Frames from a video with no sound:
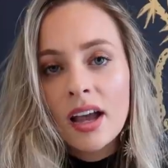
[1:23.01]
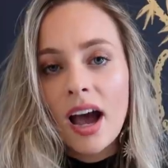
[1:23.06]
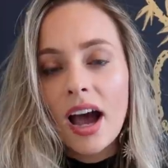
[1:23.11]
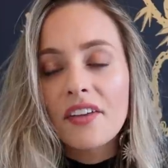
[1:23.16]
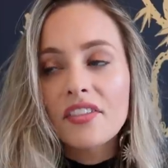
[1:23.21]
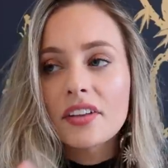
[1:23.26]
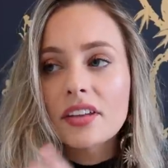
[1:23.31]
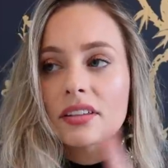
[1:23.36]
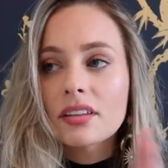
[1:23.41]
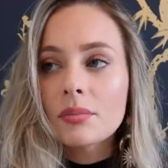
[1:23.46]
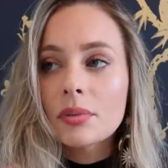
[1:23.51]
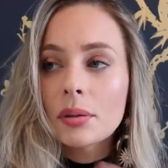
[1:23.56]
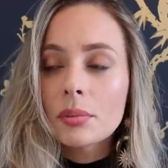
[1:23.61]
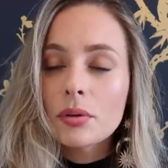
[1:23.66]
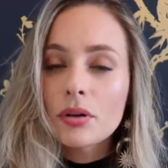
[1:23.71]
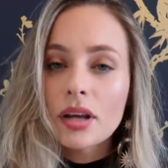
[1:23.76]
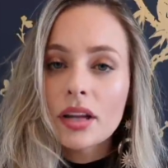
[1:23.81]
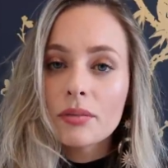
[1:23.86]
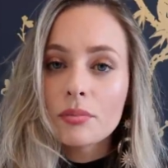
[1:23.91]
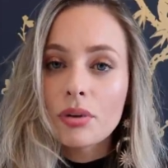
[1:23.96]
I feel like some
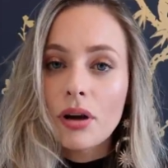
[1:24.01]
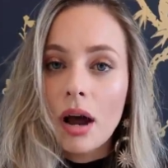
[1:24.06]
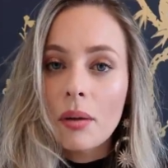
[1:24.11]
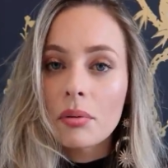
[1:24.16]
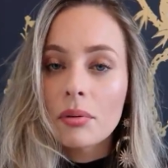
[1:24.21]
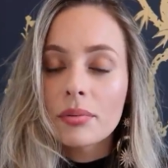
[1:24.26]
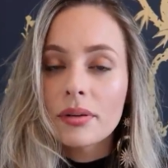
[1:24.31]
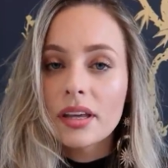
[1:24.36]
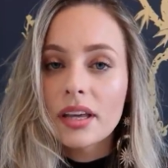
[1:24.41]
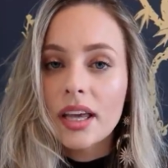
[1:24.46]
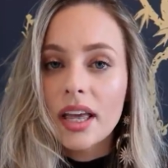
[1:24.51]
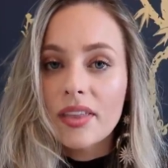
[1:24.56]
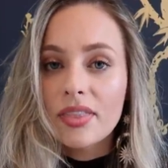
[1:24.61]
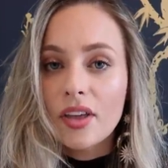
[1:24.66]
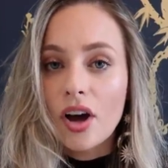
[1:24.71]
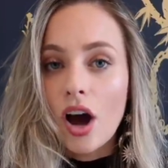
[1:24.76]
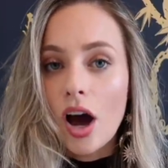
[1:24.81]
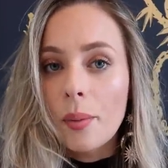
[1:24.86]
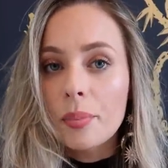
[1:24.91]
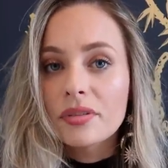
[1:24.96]
people can probably get
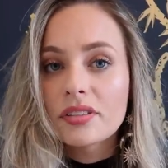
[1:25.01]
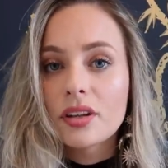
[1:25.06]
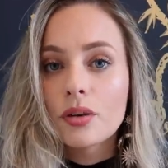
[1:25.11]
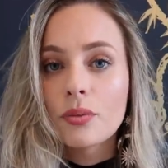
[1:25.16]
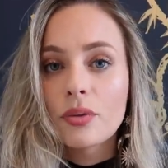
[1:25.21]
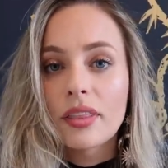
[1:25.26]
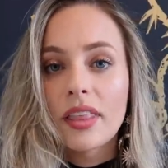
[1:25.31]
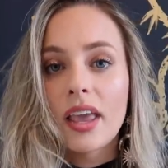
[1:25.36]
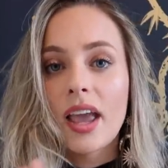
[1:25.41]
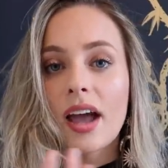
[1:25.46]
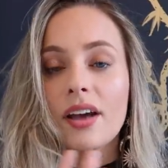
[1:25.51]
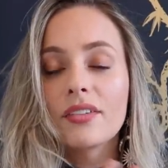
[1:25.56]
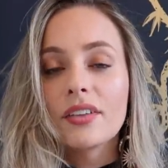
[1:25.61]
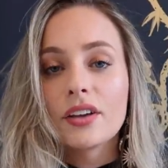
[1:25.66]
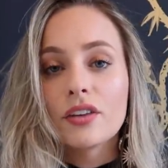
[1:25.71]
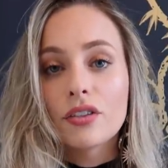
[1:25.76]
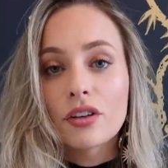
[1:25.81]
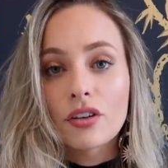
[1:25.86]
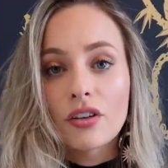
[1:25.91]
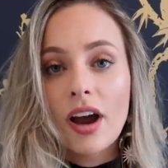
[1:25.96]
the opposite, where they have
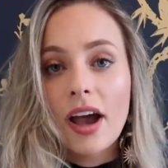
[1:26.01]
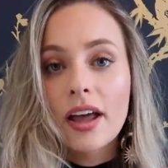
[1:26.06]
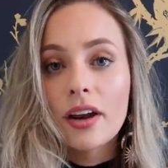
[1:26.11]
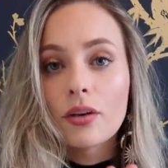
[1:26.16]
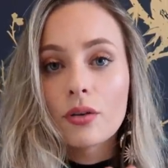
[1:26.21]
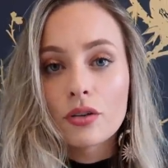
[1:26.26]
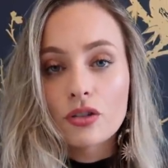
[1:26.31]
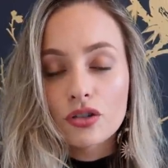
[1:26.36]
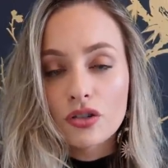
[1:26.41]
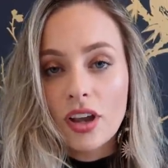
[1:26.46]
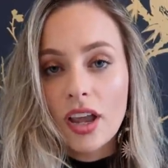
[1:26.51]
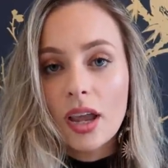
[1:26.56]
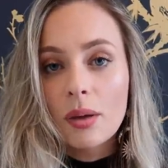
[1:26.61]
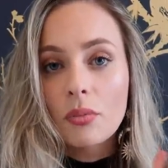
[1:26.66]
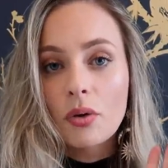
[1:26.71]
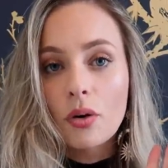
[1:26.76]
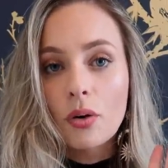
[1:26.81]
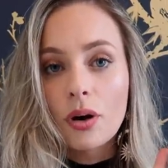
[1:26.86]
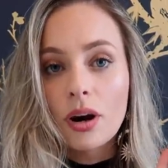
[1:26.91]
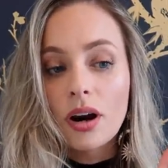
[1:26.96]
like regret or
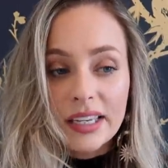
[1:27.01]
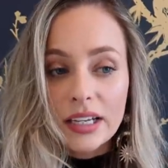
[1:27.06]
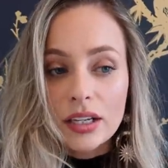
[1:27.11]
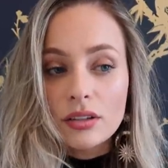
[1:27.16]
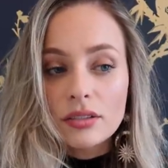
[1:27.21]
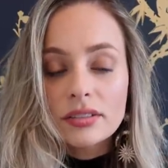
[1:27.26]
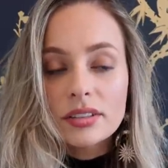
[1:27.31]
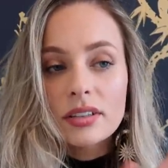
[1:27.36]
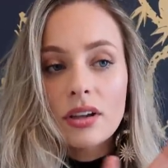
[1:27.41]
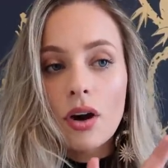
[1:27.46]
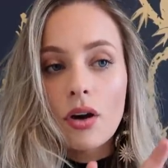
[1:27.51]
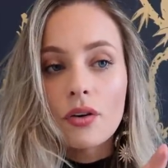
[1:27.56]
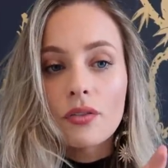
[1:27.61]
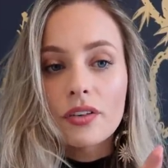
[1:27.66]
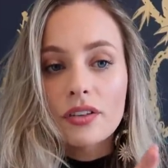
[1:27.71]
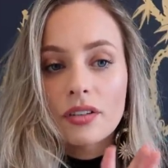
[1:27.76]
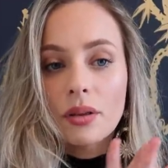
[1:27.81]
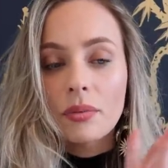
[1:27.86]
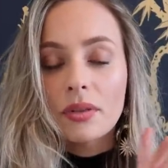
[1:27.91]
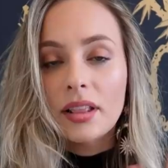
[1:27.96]
shame or guilt
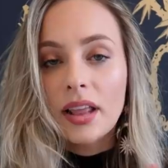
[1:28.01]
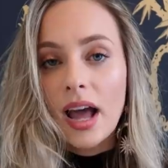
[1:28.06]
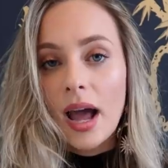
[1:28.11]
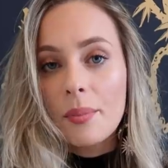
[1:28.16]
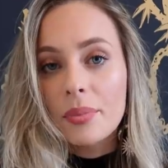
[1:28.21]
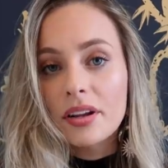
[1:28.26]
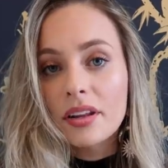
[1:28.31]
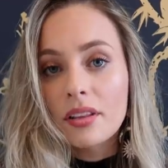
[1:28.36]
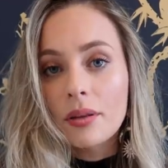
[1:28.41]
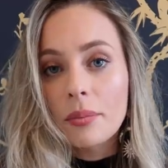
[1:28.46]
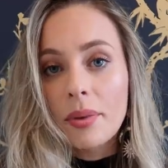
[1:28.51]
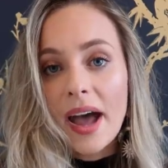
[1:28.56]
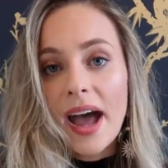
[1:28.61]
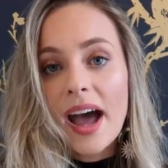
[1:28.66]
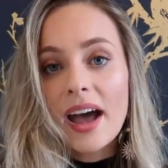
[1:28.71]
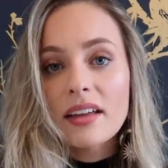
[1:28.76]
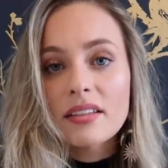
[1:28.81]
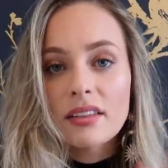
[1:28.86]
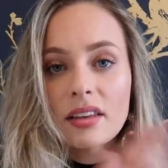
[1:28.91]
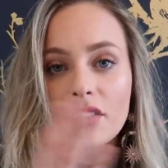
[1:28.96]
over something that happened in the
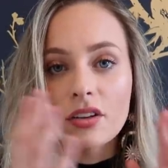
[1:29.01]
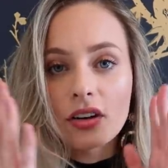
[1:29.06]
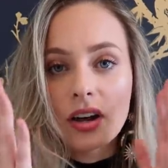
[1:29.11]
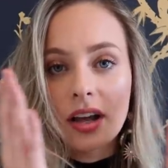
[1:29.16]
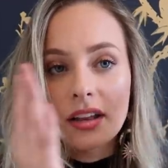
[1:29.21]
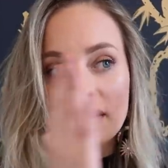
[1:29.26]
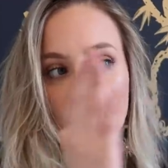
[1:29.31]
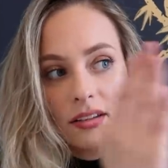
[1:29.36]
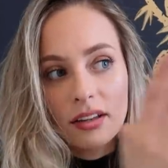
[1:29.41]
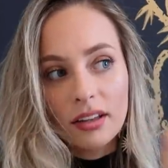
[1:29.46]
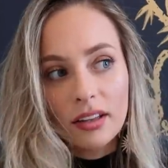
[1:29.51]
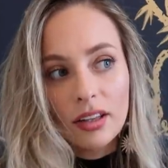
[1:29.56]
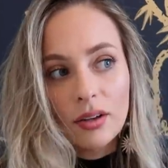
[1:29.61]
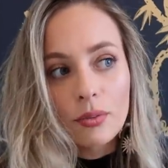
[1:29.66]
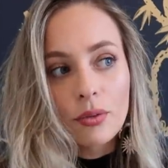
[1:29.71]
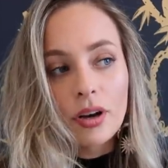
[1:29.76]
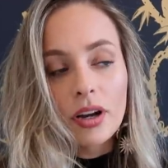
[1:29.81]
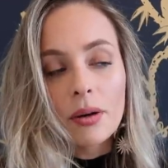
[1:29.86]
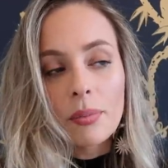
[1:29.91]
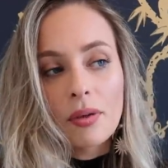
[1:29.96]
past and they're constantly
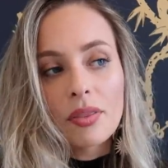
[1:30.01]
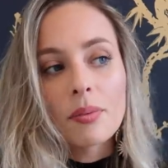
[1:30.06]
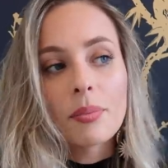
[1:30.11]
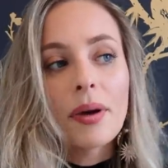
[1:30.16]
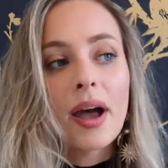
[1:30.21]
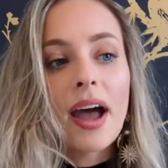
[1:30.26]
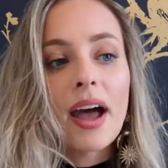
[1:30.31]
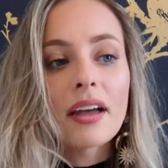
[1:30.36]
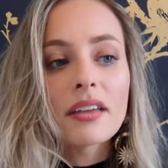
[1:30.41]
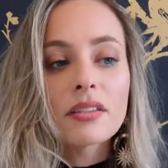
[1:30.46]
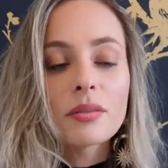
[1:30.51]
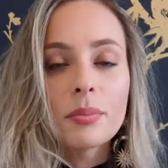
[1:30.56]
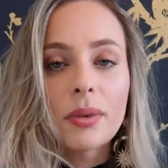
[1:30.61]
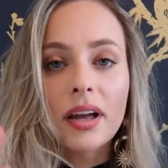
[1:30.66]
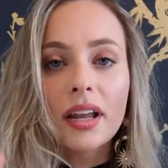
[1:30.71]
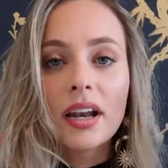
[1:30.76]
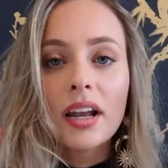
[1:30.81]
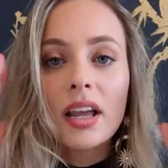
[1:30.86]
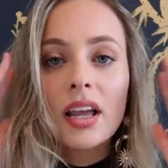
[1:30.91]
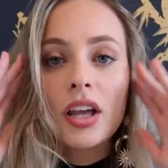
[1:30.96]
worried about the past,
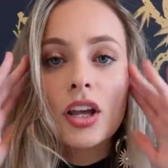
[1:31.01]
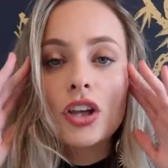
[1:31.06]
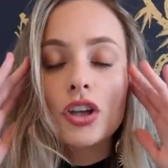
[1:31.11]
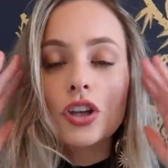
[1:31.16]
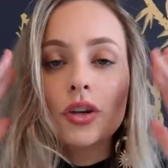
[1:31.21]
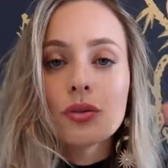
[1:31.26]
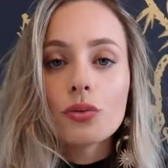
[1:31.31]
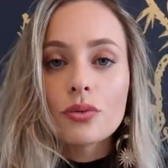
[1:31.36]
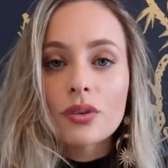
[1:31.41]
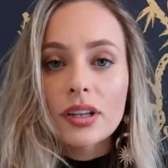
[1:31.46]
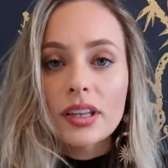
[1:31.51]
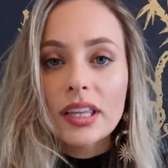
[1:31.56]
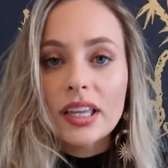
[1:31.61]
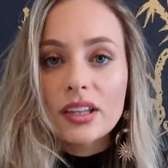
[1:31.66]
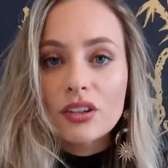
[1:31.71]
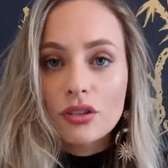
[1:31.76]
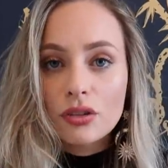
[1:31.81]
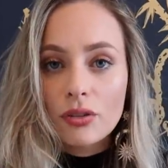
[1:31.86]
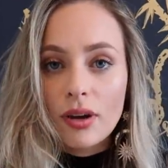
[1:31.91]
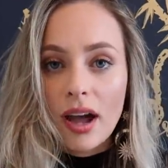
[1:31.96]
but you
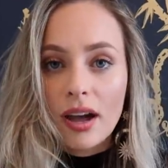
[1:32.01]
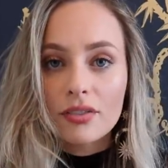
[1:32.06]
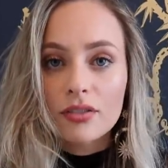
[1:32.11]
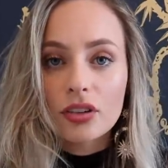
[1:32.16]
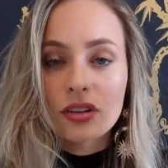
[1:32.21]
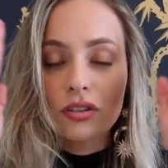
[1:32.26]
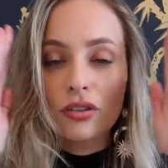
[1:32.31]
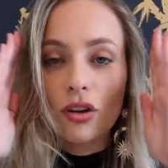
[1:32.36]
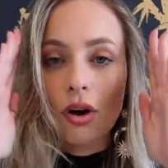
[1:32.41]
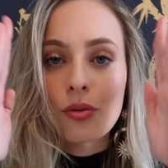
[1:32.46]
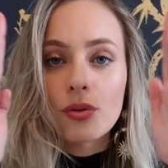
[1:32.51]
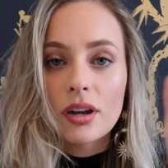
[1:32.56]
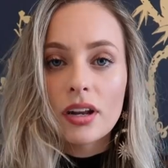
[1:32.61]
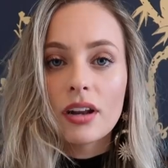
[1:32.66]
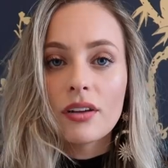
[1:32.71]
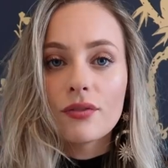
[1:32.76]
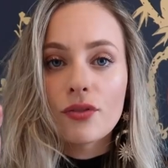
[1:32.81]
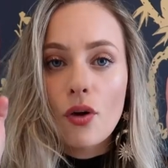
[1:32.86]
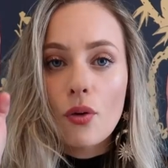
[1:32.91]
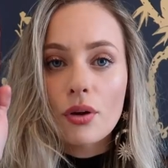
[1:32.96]
really do have to zone in
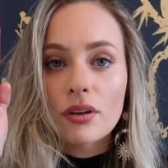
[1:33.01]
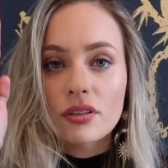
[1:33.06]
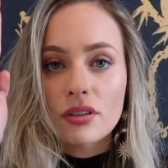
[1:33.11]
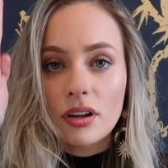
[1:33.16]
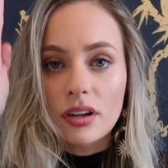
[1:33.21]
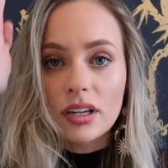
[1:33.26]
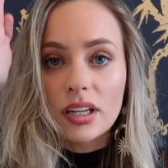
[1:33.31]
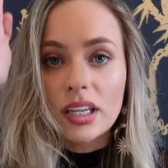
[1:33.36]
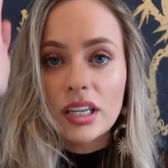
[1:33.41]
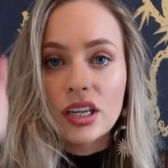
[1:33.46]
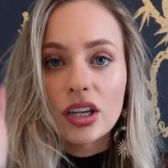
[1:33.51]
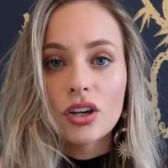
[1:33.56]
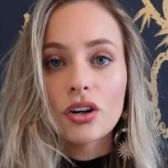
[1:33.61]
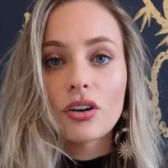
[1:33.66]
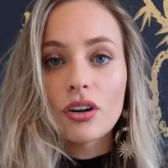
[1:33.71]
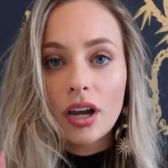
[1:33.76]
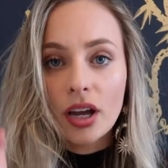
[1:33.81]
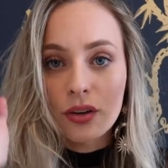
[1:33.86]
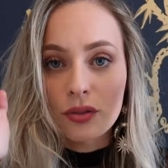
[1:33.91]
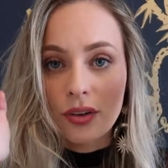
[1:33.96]
and focus on
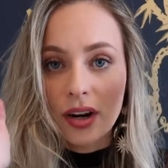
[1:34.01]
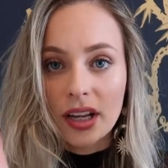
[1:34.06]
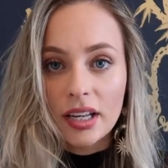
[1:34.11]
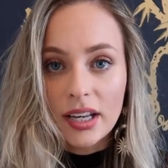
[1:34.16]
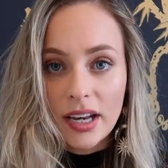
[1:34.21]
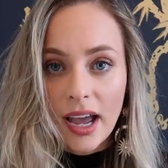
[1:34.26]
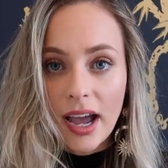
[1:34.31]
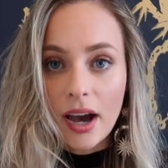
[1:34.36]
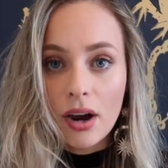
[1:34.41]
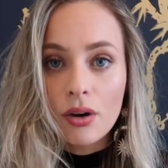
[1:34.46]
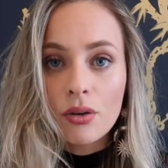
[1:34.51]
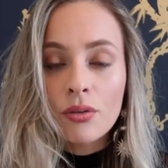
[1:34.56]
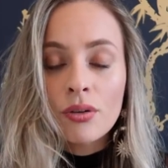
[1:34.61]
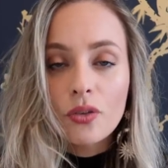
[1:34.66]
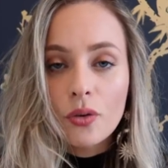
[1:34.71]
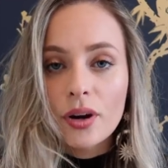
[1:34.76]
here and right now.